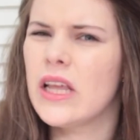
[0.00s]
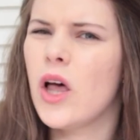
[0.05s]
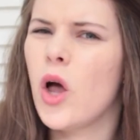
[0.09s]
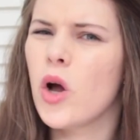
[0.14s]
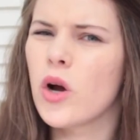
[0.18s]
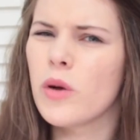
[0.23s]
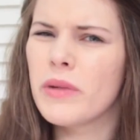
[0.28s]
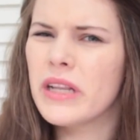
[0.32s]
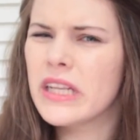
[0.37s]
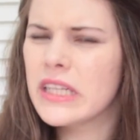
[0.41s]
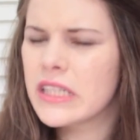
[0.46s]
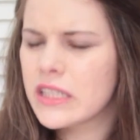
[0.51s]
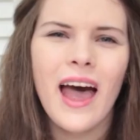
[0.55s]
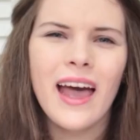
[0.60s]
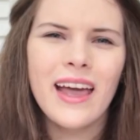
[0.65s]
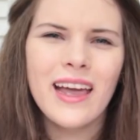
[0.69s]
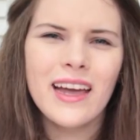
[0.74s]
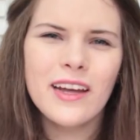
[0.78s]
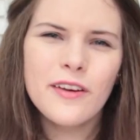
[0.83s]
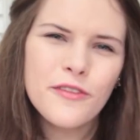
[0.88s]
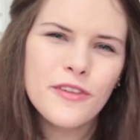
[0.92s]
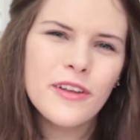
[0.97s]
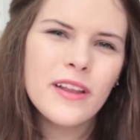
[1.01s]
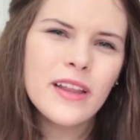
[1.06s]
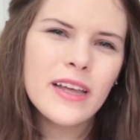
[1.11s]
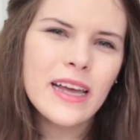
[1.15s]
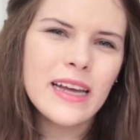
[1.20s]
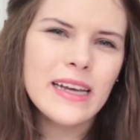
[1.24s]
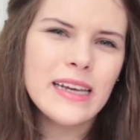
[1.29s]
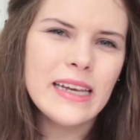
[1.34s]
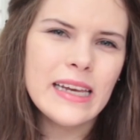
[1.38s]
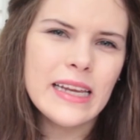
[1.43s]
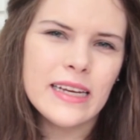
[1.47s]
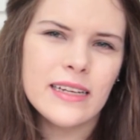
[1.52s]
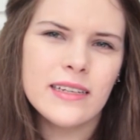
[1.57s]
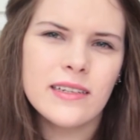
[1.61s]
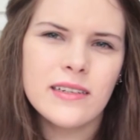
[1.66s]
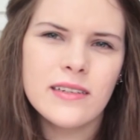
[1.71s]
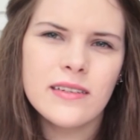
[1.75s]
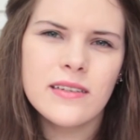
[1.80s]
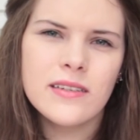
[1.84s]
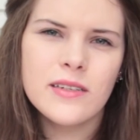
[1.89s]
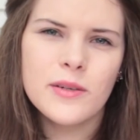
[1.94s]
horrible. I kind of felt like I
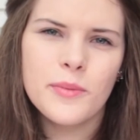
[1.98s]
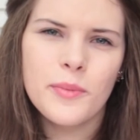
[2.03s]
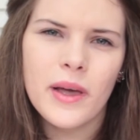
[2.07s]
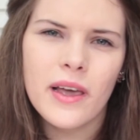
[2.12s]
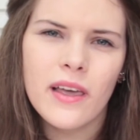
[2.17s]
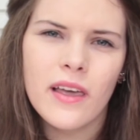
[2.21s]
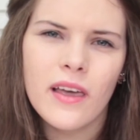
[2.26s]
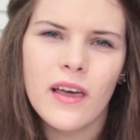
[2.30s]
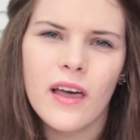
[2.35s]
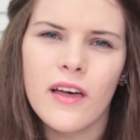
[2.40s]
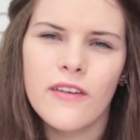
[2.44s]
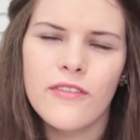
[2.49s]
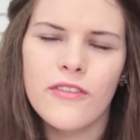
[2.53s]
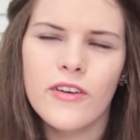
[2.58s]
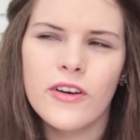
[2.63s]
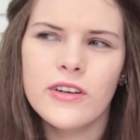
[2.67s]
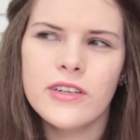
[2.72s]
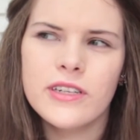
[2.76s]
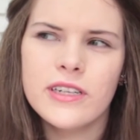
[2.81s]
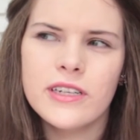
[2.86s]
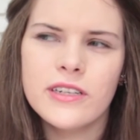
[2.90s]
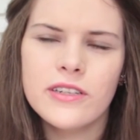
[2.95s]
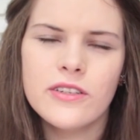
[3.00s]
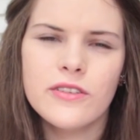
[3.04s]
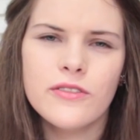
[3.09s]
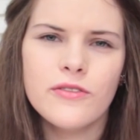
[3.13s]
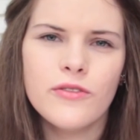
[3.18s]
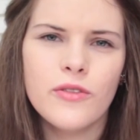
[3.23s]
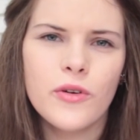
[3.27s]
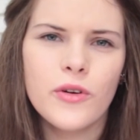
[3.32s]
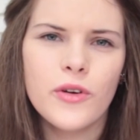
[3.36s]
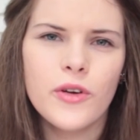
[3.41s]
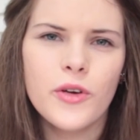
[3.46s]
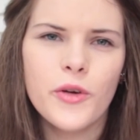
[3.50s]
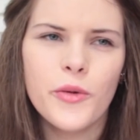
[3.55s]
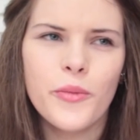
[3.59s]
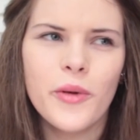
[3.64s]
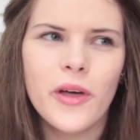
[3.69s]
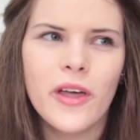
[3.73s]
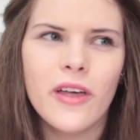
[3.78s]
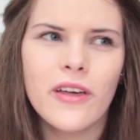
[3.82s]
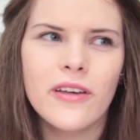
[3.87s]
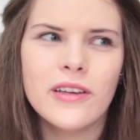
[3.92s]
needed to pick a foundation for you
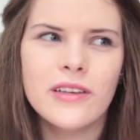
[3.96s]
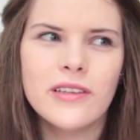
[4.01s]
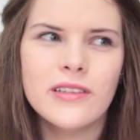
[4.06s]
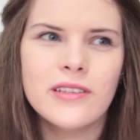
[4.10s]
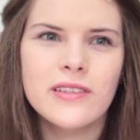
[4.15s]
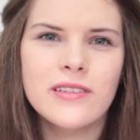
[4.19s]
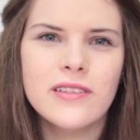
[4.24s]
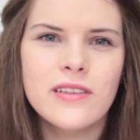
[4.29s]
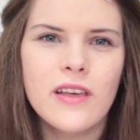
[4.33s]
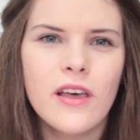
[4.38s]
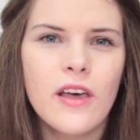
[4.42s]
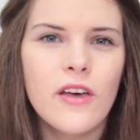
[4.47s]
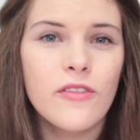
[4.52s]
because